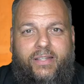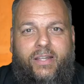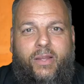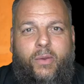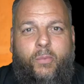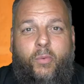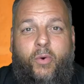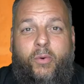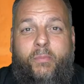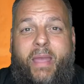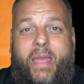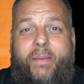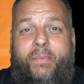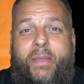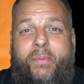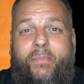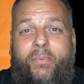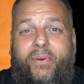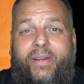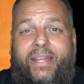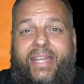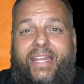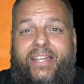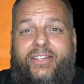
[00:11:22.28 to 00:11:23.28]
We're maybe
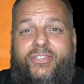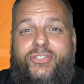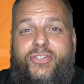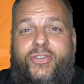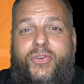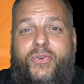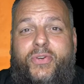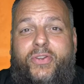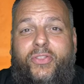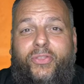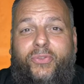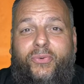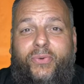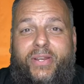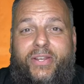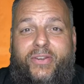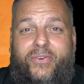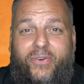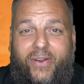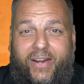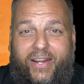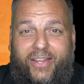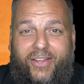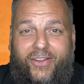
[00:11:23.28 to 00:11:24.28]
bringing 2 to 3
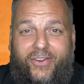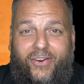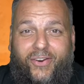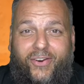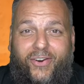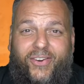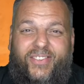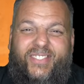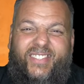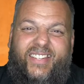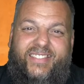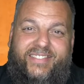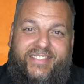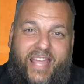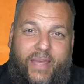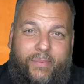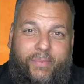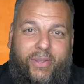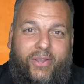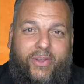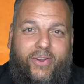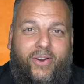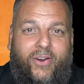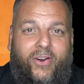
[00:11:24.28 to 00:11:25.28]
credit cards, a
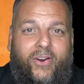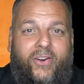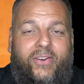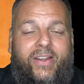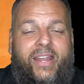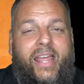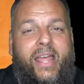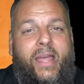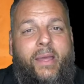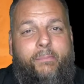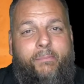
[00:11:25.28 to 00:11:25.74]
debit card.